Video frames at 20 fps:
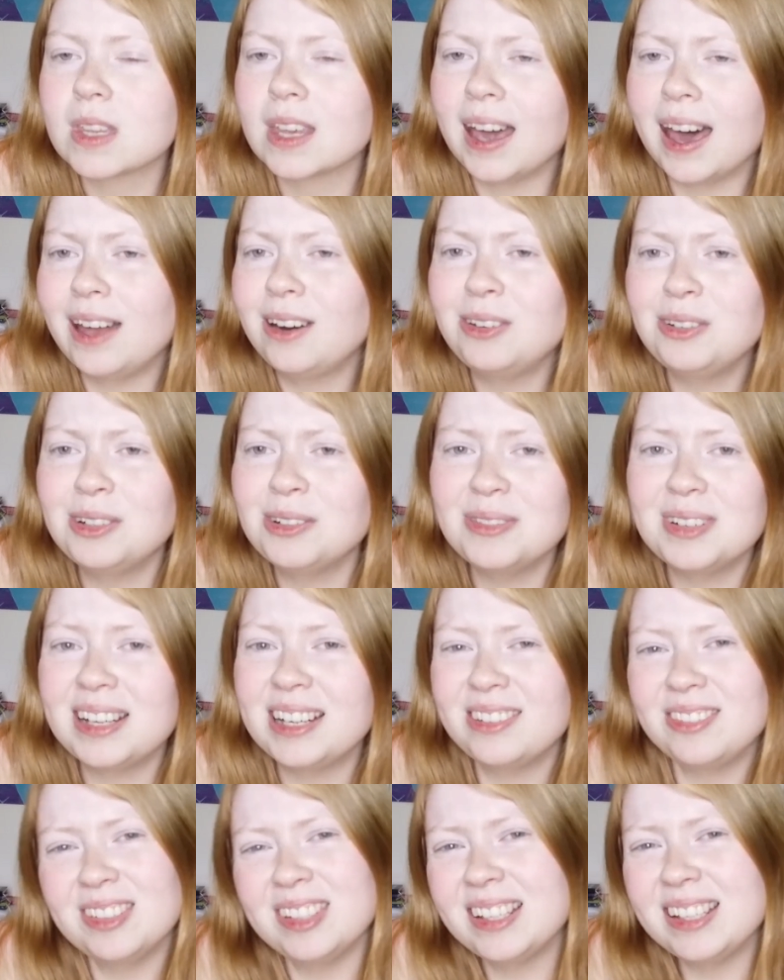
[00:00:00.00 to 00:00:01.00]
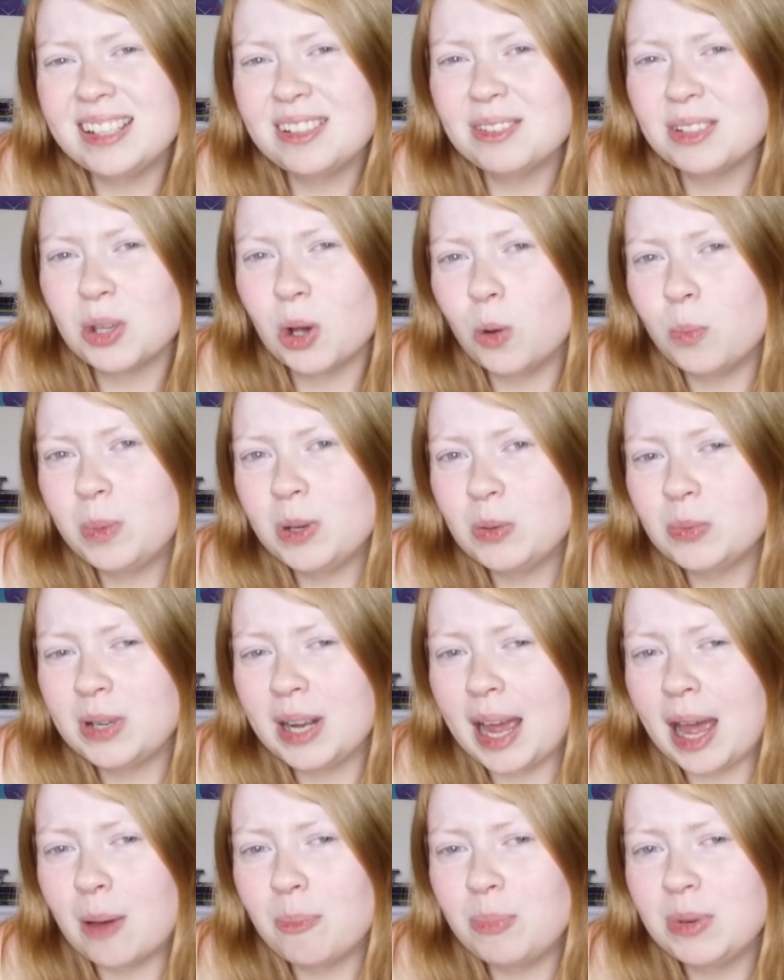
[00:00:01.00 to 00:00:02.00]
I don't know what I really was hoping would
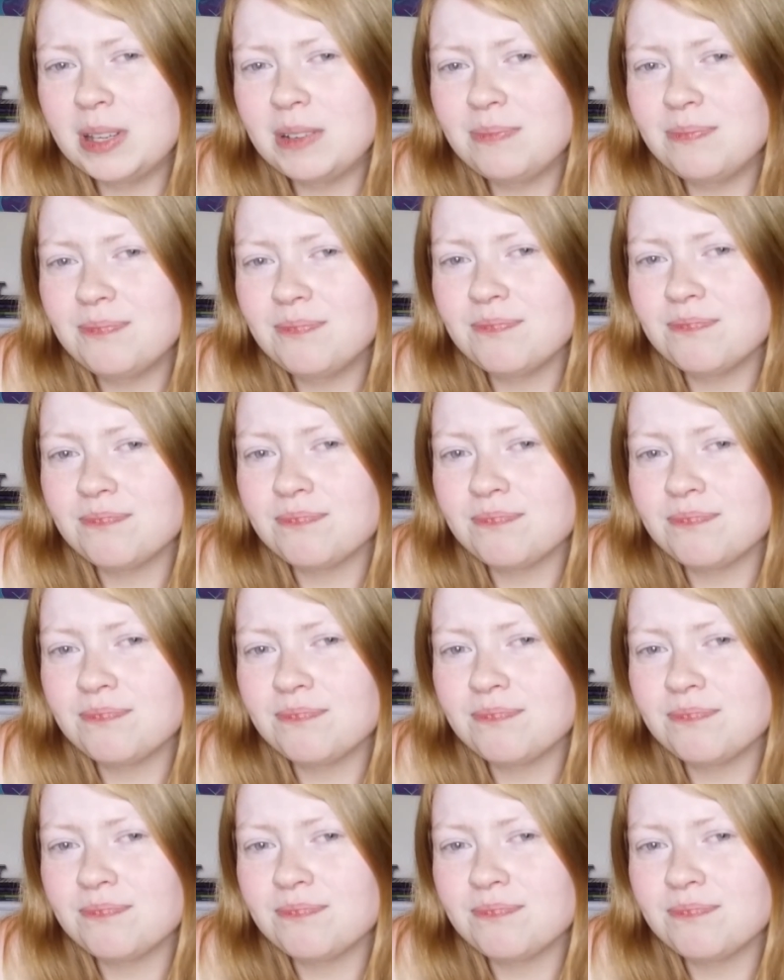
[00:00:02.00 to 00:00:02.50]
happen.